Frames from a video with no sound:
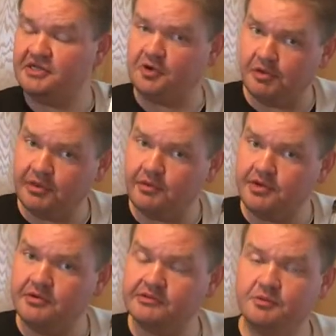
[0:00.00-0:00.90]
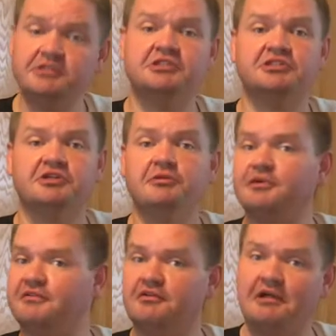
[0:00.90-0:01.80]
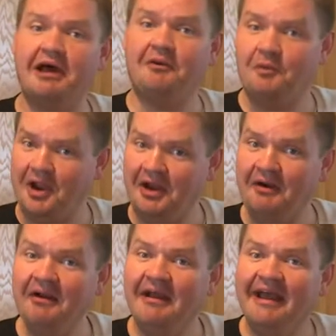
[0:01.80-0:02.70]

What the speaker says: I normally would use Worcestershire, but if you're not aware,